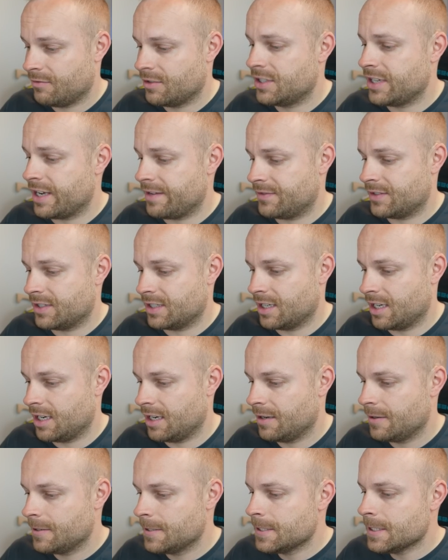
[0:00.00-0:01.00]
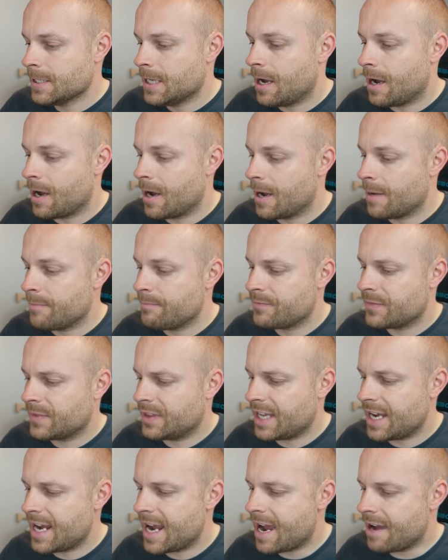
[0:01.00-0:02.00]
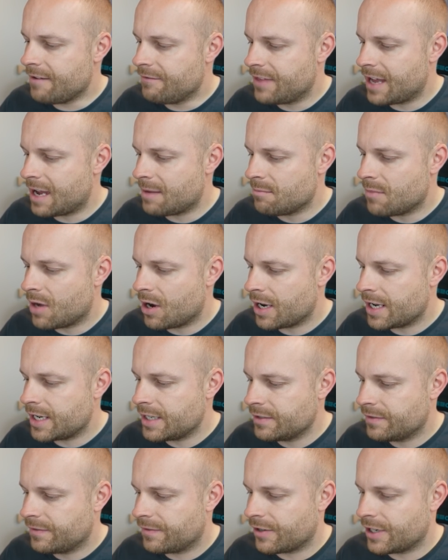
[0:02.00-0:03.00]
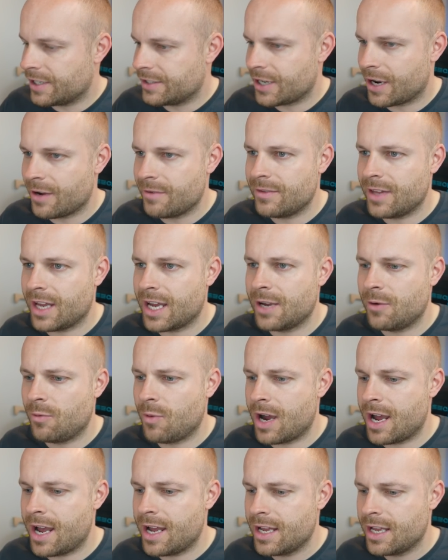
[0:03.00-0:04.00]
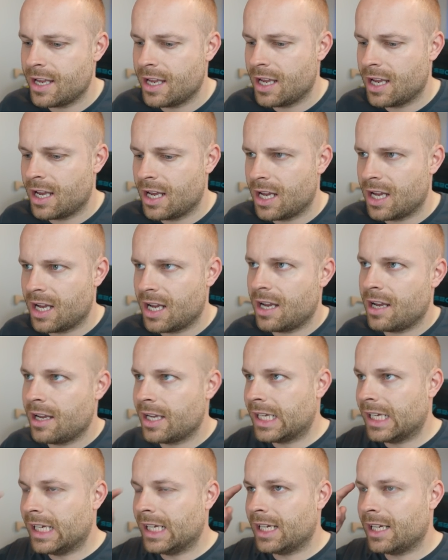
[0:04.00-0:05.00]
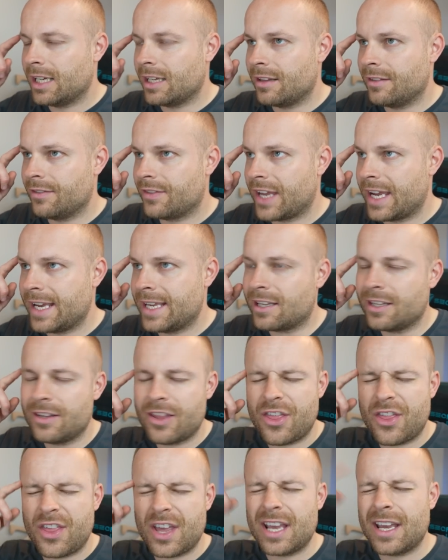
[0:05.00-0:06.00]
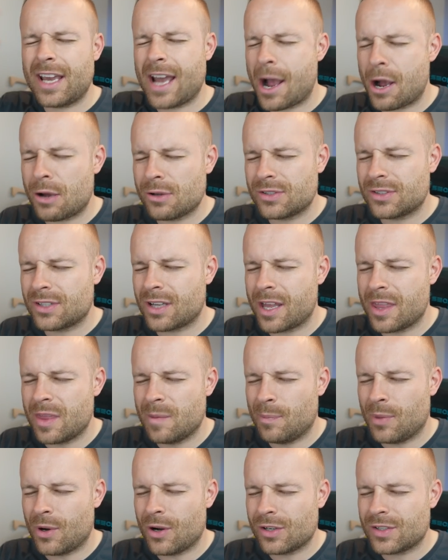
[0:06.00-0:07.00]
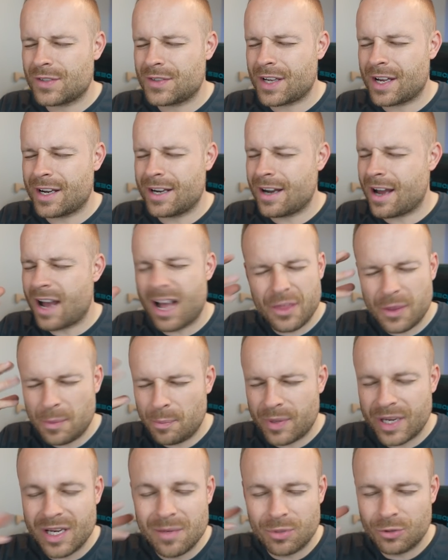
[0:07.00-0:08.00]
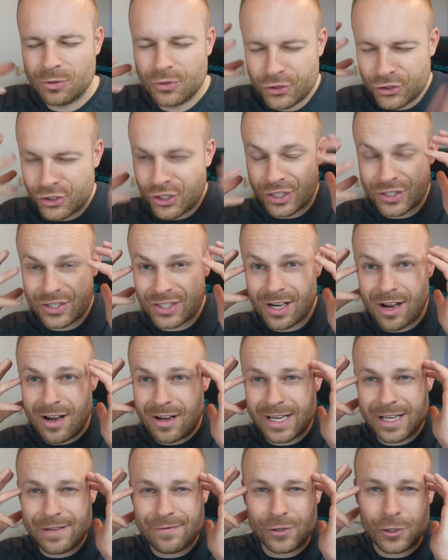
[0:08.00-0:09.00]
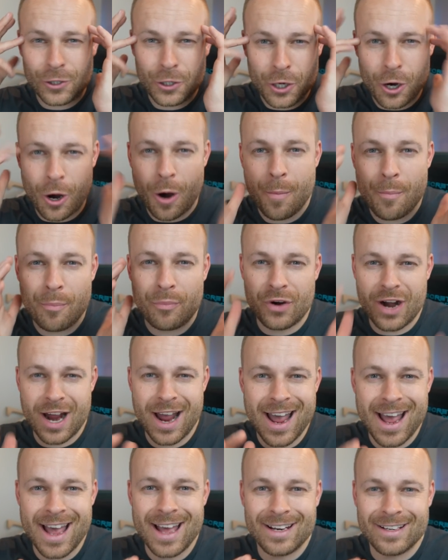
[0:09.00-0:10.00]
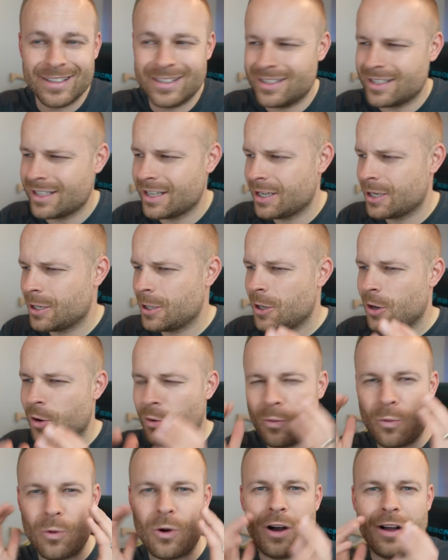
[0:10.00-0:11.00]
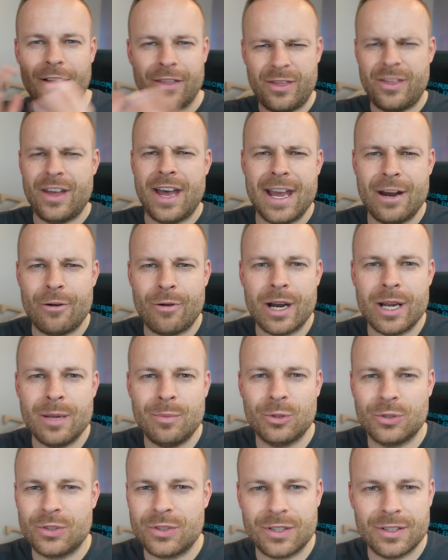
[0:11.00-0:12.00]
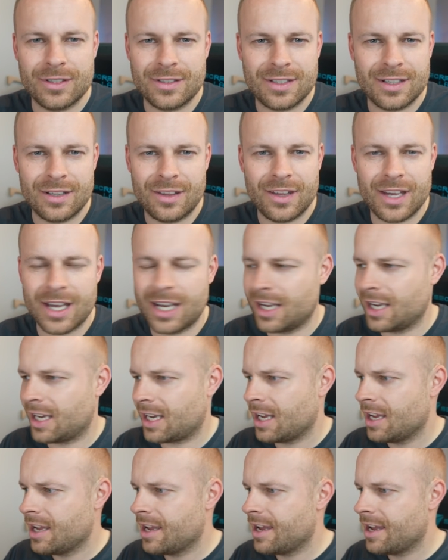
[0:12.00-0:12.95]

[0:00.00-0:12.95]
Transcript: Rejewski. Um, they have that mind for it, don't they? Where they can think outside the box and other people just can't even comprehend what they are able to, to think.